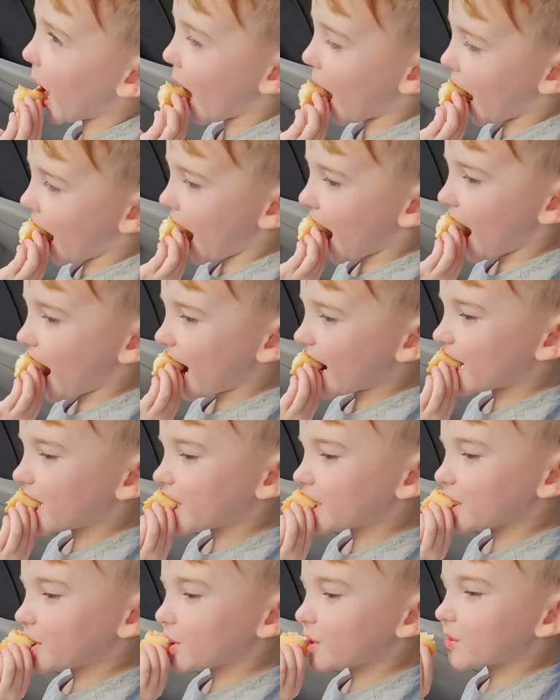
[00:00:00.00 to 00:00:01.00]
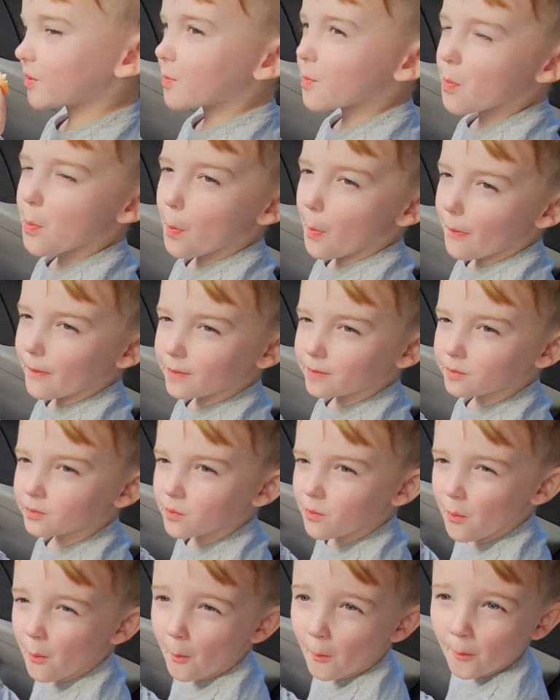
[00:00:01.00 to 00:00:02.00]
Would you recommend Tim Hortons
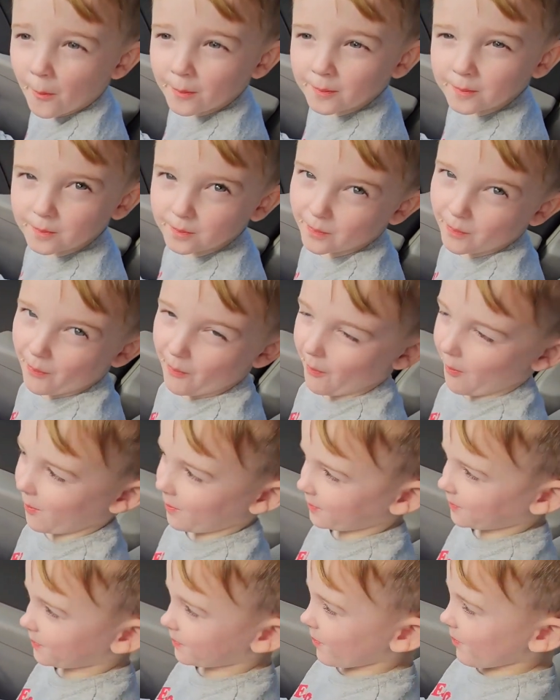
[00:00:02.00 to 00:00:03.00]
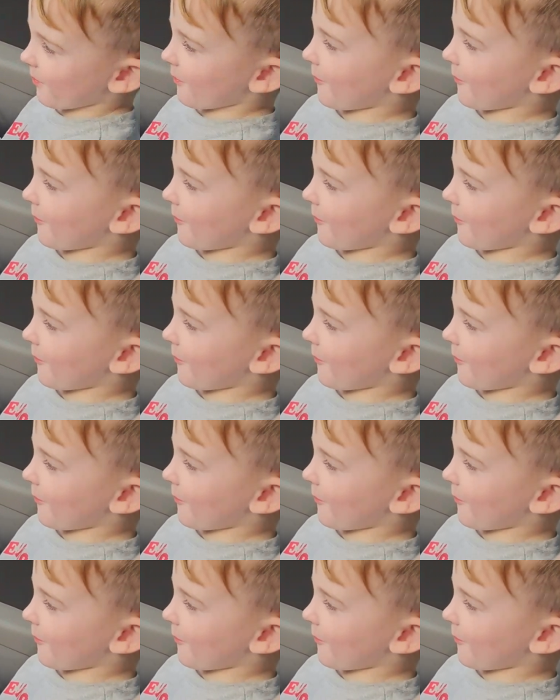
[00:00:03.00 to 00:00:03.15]
Donuts? Mm-hmm.